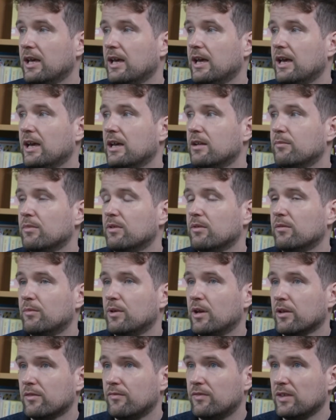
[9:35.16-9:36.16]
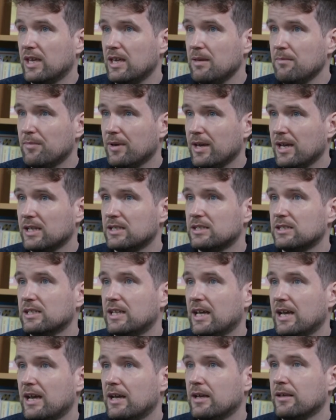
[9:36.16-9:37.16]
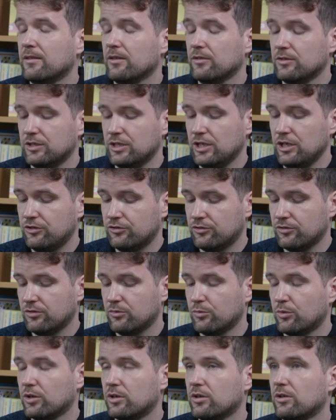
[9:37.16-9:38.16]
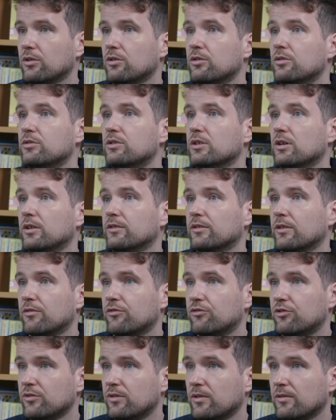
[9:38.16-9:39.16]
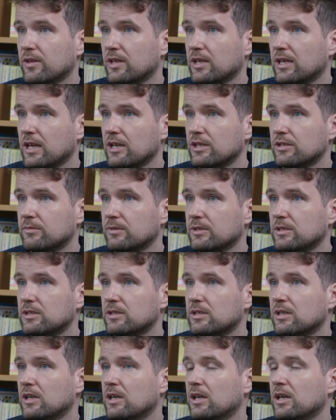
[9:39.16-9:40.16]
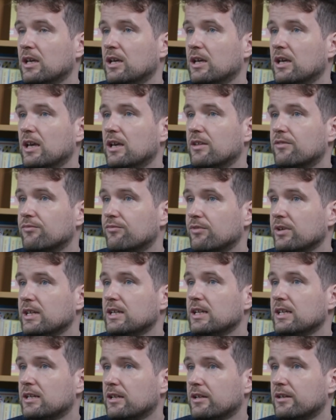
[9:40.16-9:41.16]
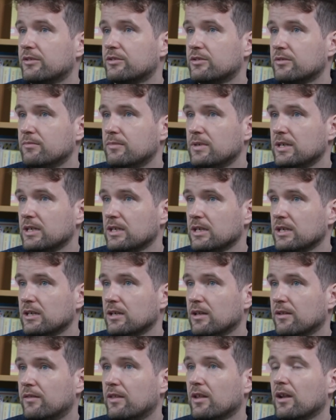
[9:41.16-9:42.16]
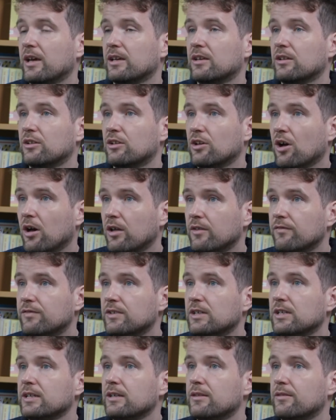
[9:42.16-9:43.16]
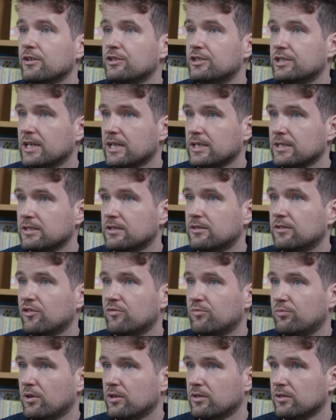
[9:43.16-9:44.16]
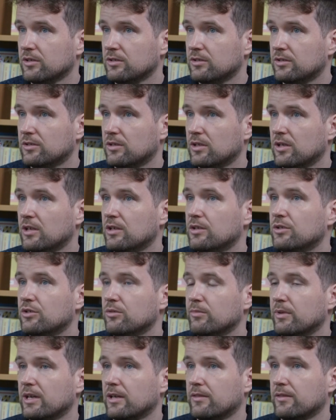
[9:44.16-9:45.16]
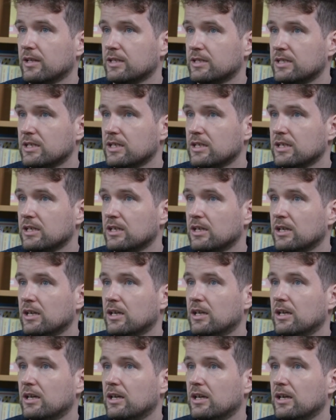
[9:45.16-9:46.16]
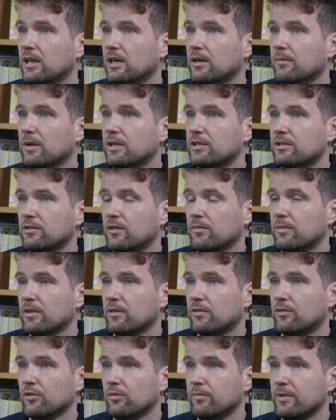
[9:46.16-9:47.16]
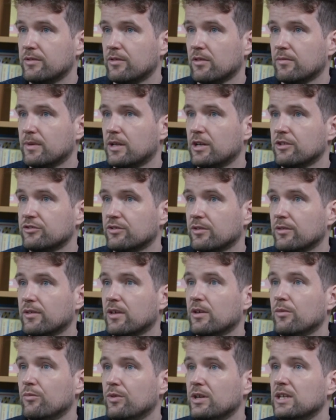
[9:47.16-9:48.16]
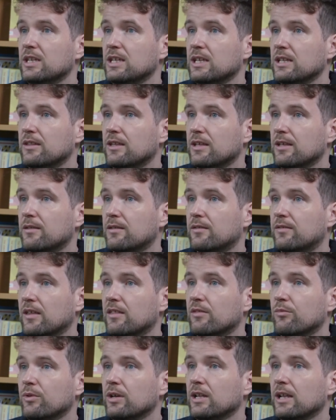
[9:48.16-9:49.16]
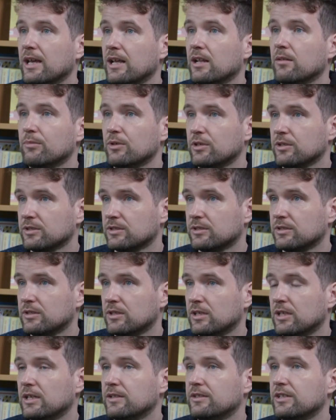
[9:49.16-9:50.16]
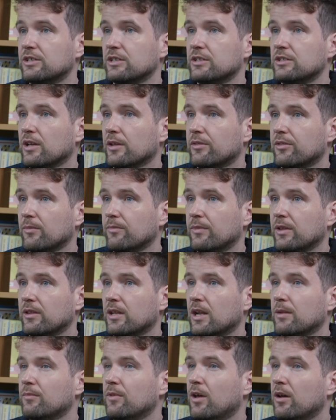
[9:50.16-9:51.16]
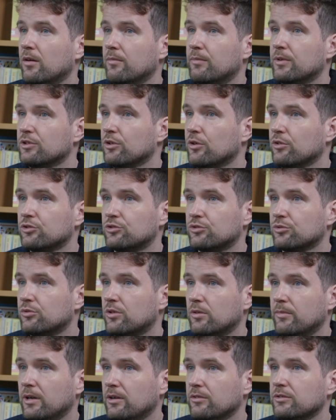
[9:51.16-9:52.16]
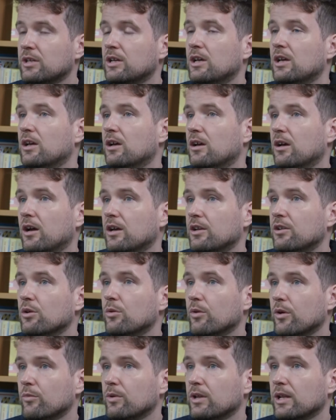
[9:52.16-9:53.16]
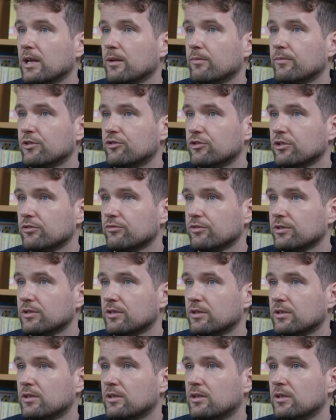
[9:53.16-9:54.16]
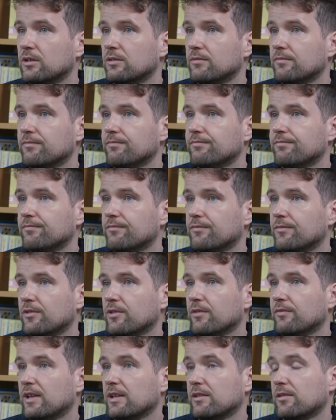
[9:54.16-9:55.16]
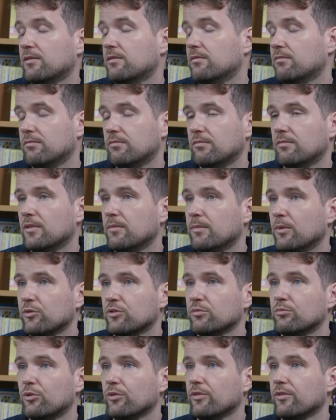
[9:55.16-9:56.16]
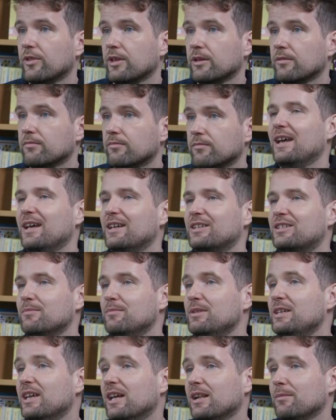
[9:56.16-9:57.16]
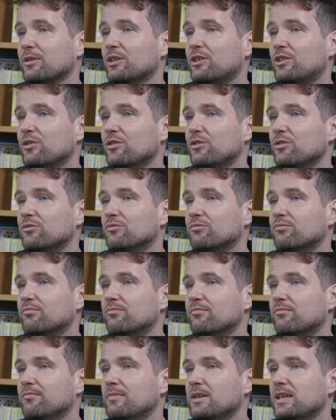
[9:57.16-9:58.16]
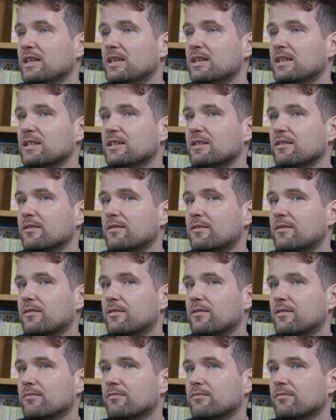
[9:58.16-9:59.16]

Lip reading: and because of the impact it has on teacher workload, on the students' engagement, it's really clear to me that I can confidently suggest this product to my SLT and to the school business manager and say, we need this will help us. This is not something that I'm not a bit unsure about. I know it will help the children. So that's the most important thing. To me, LbQ means